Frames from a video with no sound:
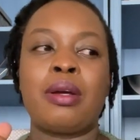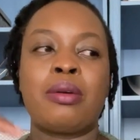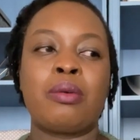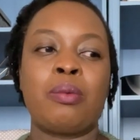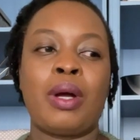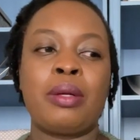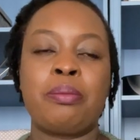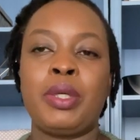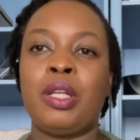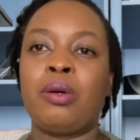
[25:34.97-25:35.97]
one
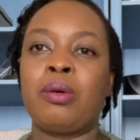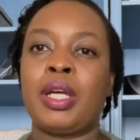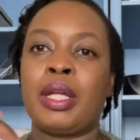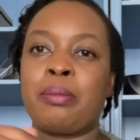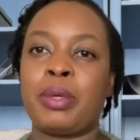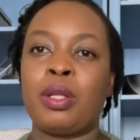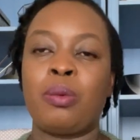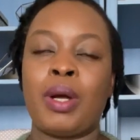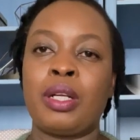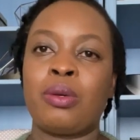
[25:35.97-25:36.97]
below and purl
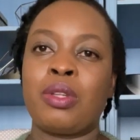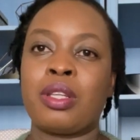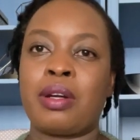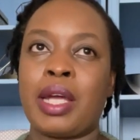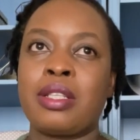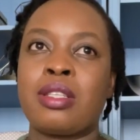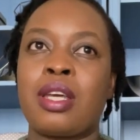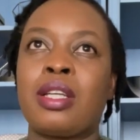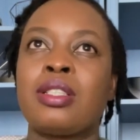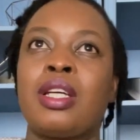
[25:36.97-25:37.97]
one on the right
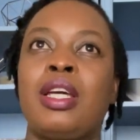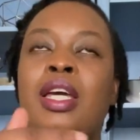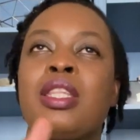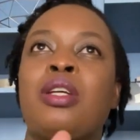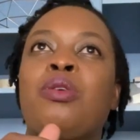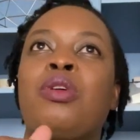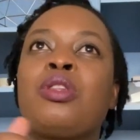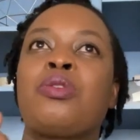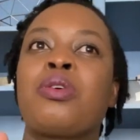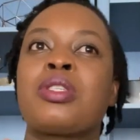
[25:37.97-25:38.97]
side, and then on
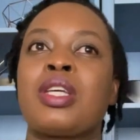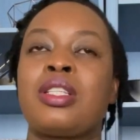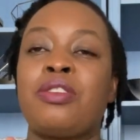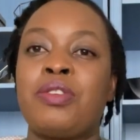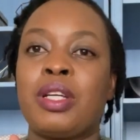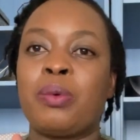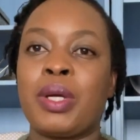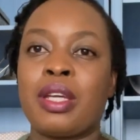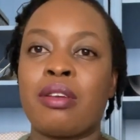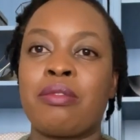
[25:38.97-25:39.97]
the wrong side, if you're
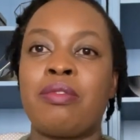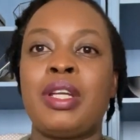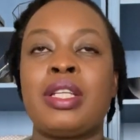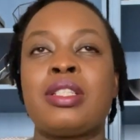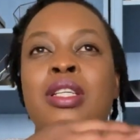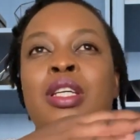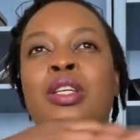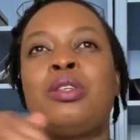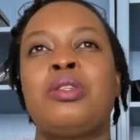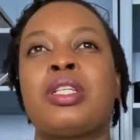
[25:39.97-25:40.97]
working flat,
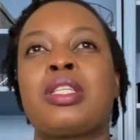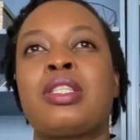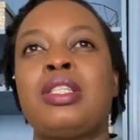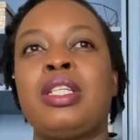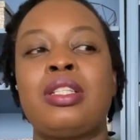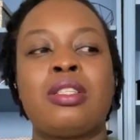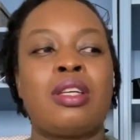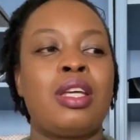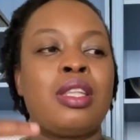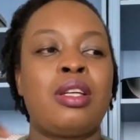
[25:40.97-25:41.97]
you just knit,
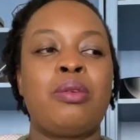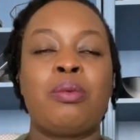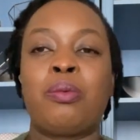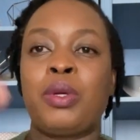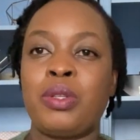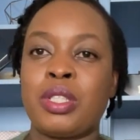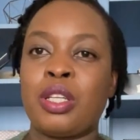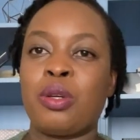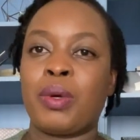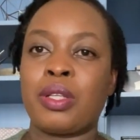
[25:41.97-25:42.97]
and then when you
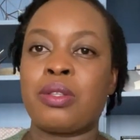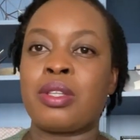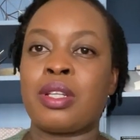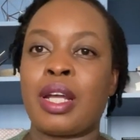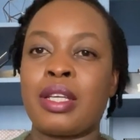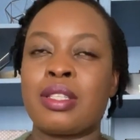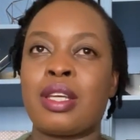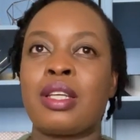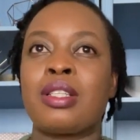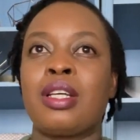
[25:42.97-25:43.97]
turn your work to the right
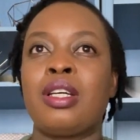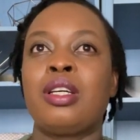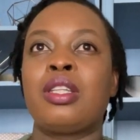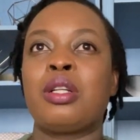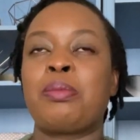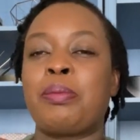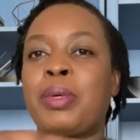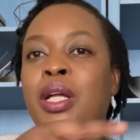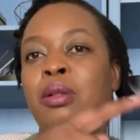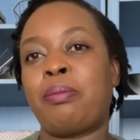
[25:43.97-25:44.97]
side, there'll be
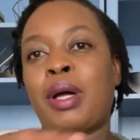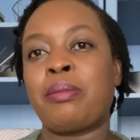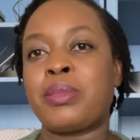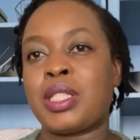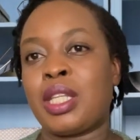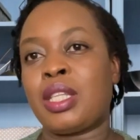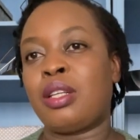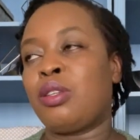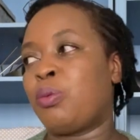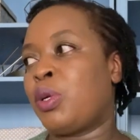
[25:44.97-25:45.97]
purl bumps, and
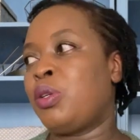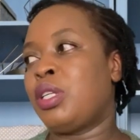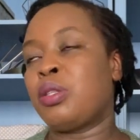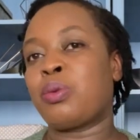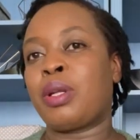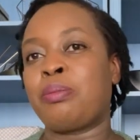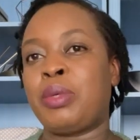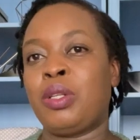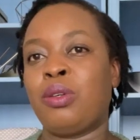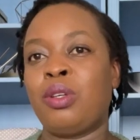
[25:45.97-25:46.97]
then when you knit one
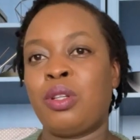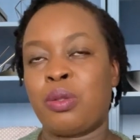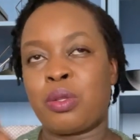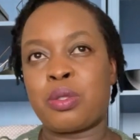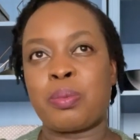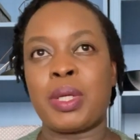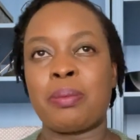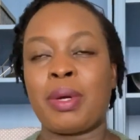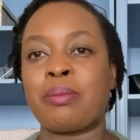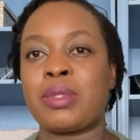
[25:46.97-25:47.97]
below, those purl
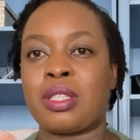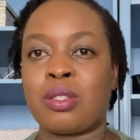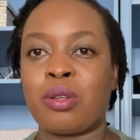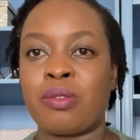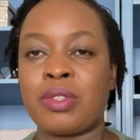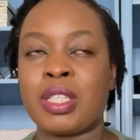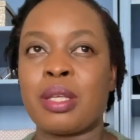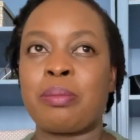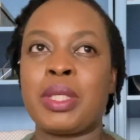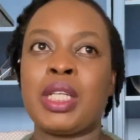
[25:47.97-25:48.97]
bumps sort of
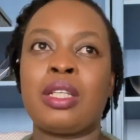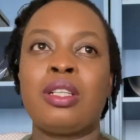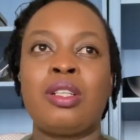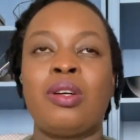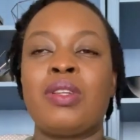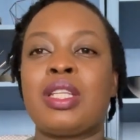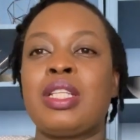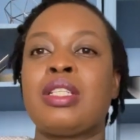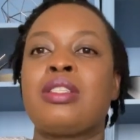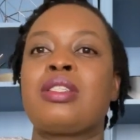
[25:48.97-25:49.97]
disappear on the
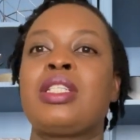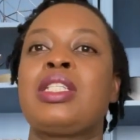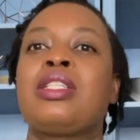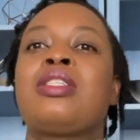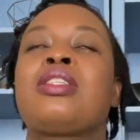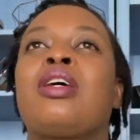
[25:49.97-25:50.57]
knit stitches.